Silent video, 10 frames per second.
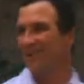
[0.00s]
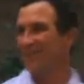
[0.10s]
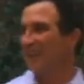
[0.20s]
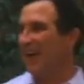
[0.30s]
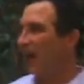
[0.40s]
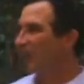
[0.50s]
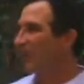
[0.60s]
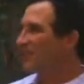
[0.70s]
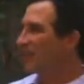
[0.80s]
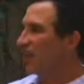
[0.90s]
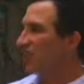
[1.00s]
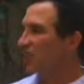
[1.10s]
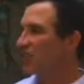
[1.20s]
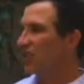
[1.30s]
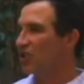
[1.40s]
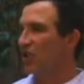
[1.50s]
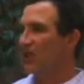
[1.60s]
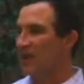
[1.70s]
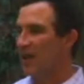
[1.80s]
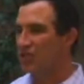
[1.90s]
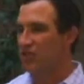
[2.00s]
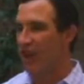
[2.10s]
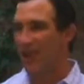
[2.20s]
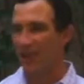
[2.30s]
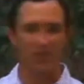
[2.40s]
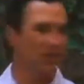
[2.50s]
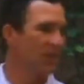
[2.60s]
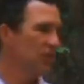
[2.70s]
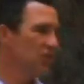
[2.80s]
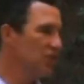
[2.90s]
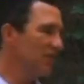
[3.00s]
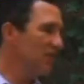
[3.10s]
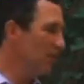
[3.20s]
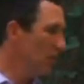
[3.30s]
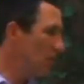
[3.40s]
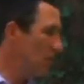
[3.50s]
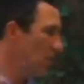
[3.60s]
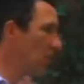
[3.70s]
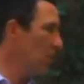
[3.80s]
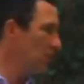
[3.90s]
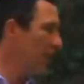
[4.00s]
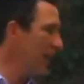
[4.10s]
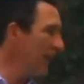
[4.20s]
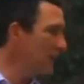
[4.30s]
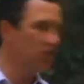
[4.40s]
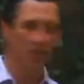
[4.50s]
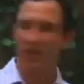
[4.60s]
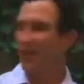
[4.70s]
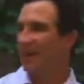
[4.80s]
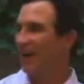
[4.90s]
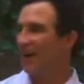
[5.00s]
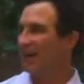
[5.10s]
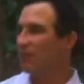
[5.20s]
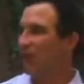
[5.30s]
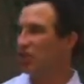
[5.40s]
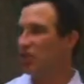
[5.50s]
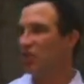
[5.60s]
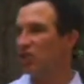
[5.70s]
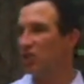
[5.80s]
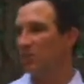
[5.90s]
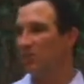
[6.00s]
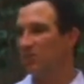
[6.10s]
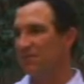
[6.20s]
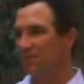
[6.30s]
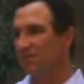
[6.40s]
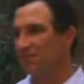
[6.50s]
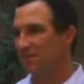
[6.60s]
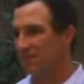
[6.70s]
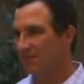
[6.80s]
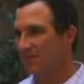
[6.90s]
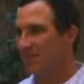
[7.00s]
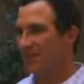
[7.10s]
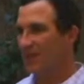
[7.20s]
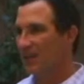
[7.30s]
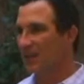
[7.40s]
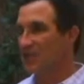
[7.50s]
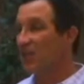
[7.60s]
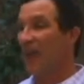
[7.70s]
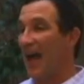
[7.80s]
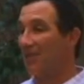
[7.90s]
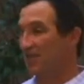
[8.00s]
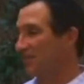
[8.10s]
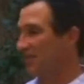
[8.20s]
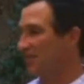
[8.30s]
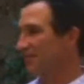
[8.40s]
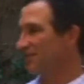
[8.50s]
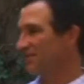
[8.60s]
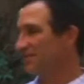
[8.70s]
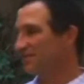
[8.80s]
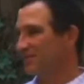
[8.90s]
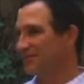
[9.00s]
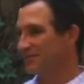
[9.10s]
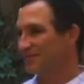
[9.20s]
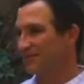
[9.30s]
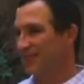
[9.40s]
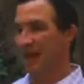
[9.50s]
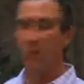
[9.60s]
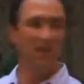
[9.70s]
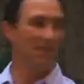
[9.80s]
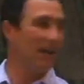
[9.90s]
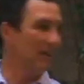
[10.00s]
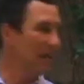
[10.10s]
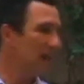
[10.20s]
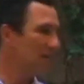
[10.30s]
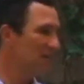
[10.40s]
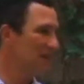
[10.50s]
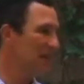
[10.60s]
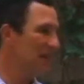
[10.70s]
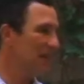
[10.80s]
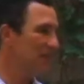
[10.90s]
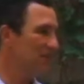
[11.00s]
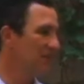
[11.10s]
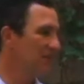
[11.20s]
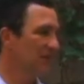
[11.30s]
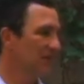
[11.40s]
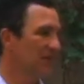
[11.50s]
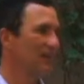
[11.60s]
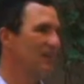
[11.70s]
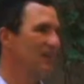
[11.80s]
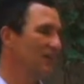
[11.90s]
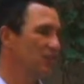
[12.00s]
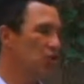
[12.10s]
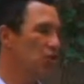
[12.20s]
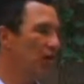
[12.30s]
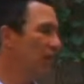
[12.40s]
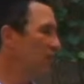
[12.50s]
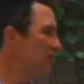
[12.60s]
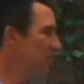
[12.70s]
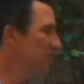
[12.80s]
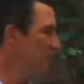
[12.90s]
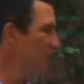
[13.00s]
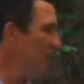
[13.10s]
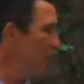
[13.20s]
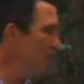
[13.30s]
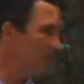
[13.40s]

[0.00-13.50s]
Sarah and tells her, you're going to have a child. She's in her older age, and what does she do? She laughs. Now, what is that laugh? Is that a laugh of joy or disbelief?